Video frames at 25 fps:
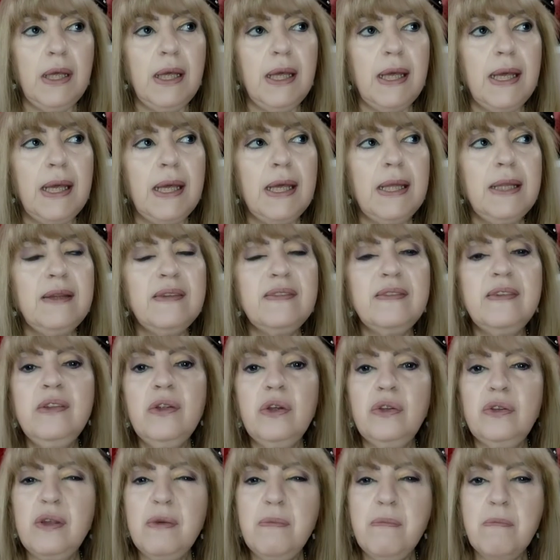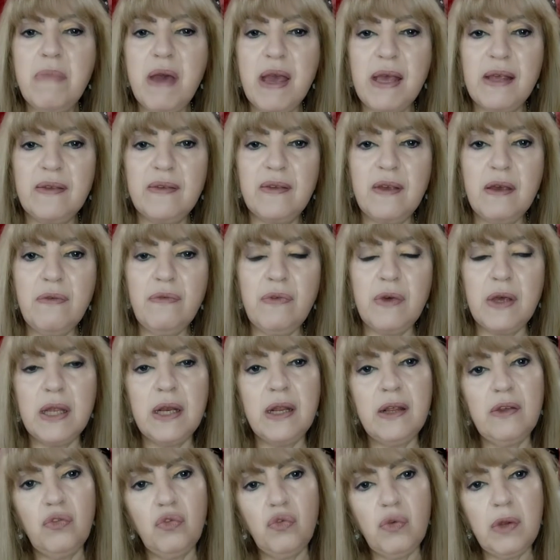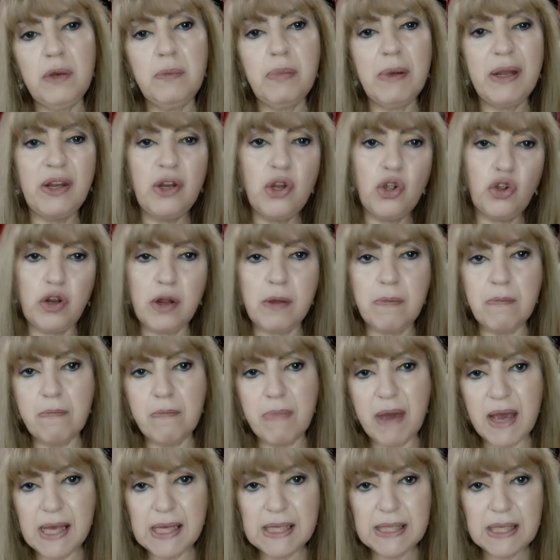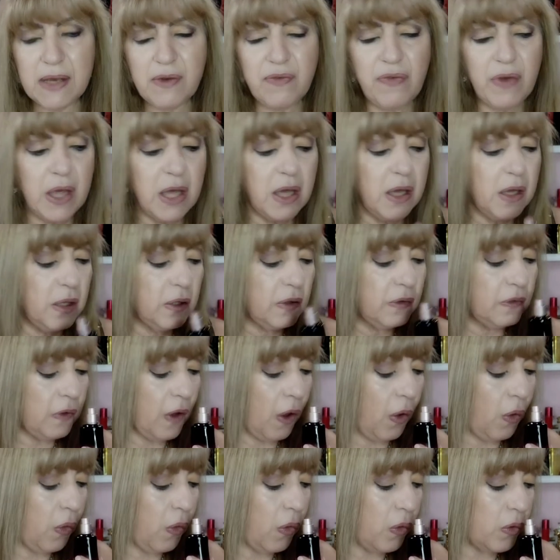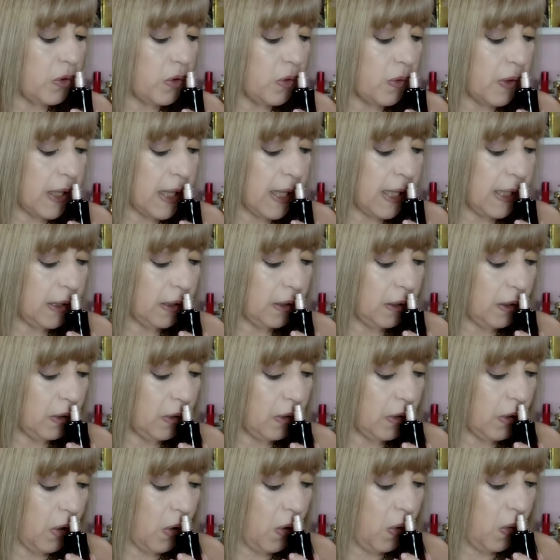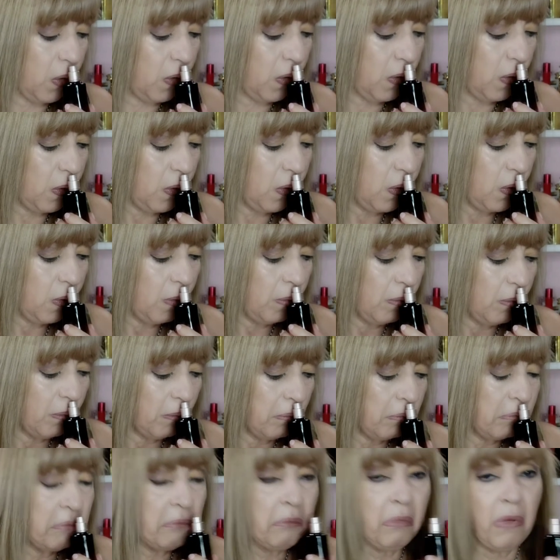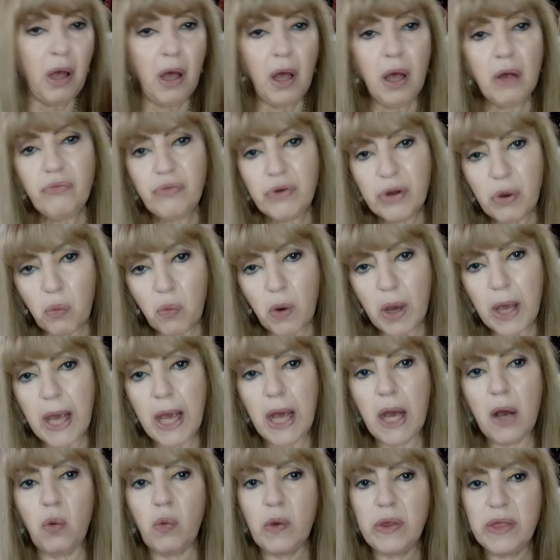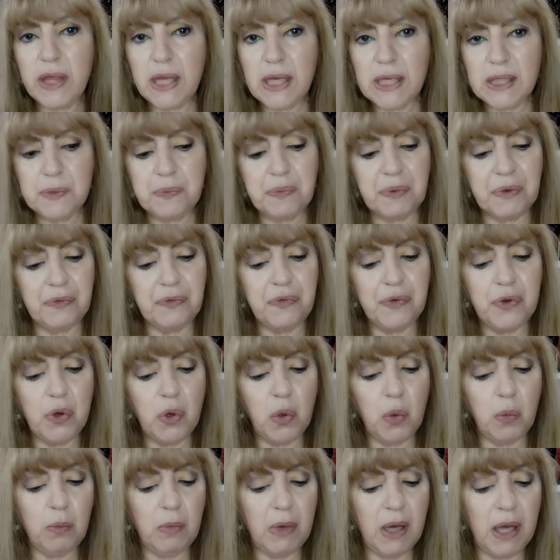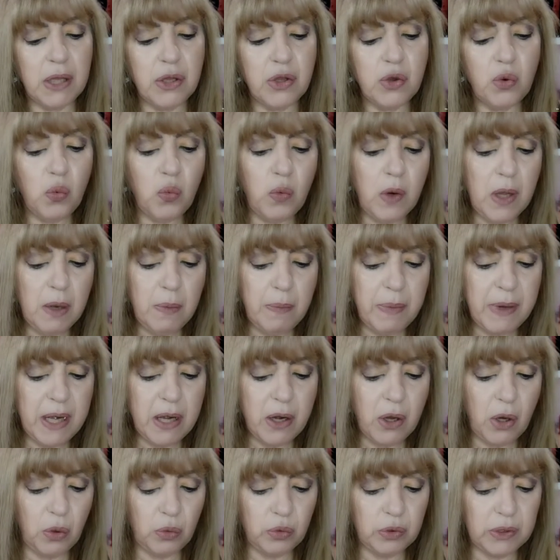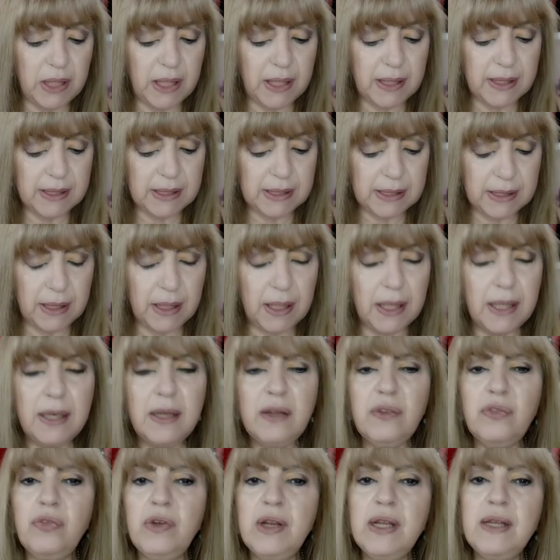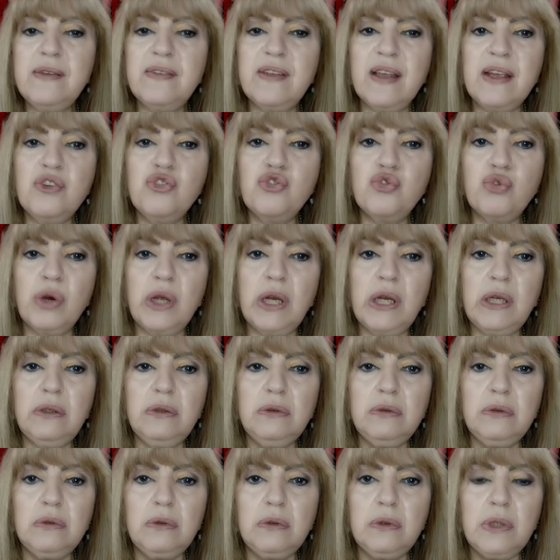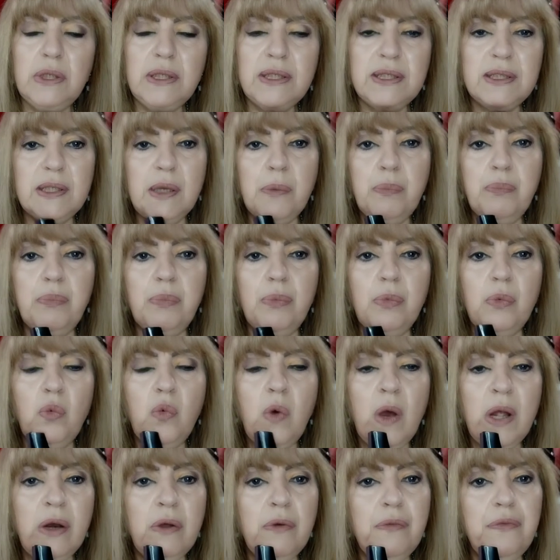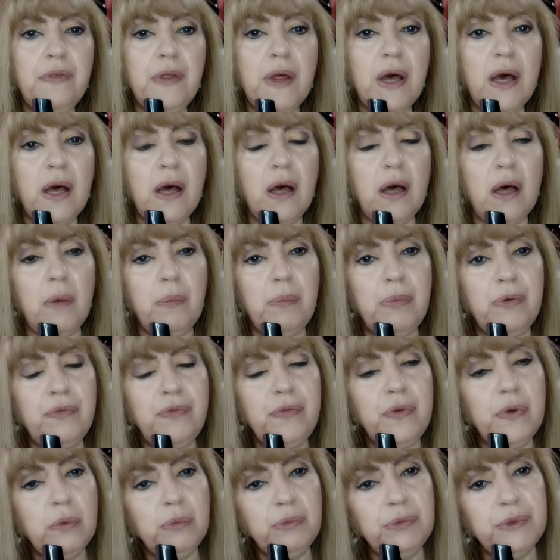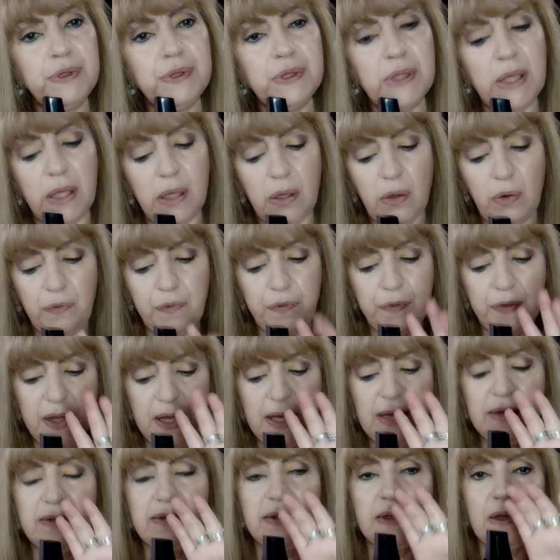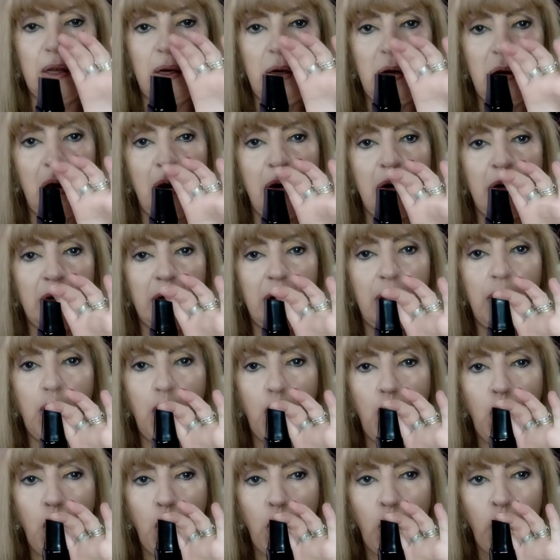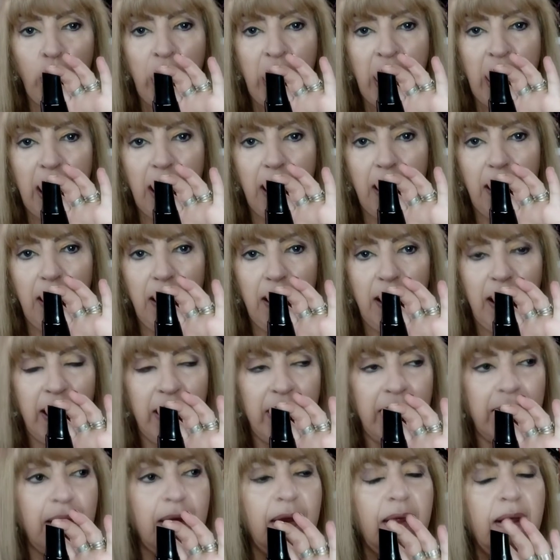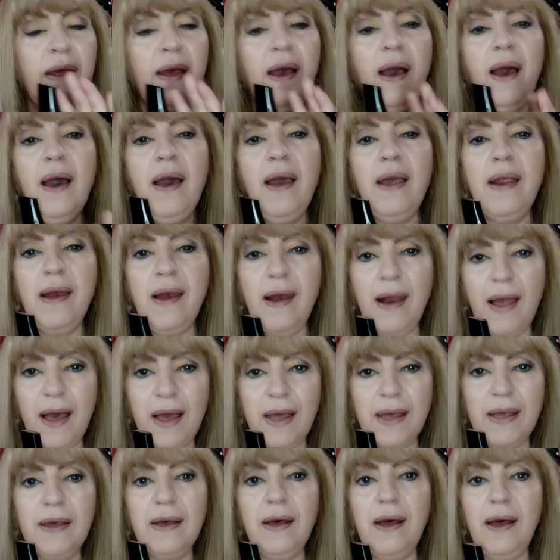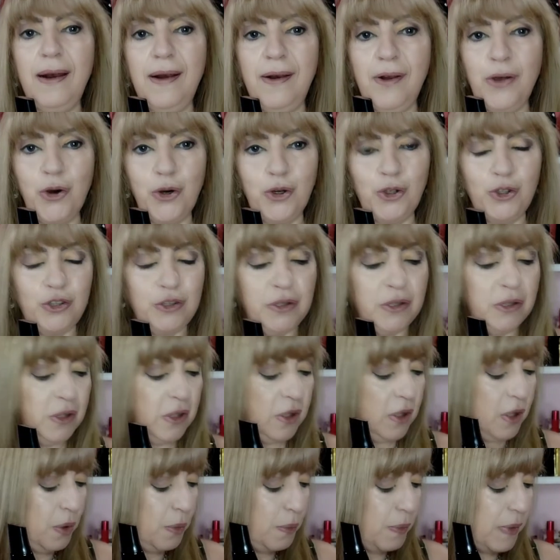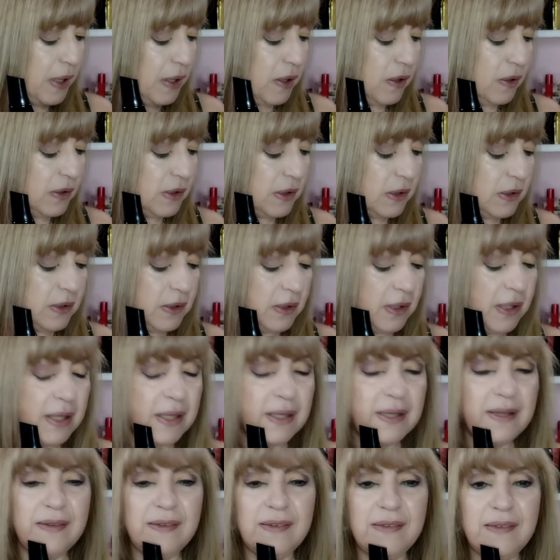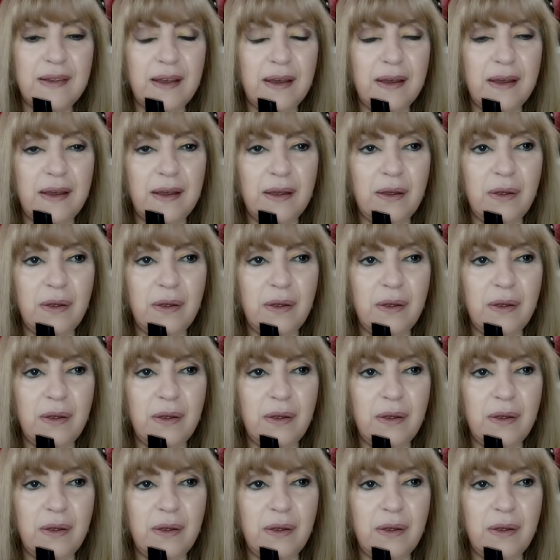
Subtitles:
It's not invasive. It is sweet but not invasive, so you can go everywhere with this perfume and you will be noticed. It is very sensual. It's one of the perfumes of this long Luna line I like a lot, because it's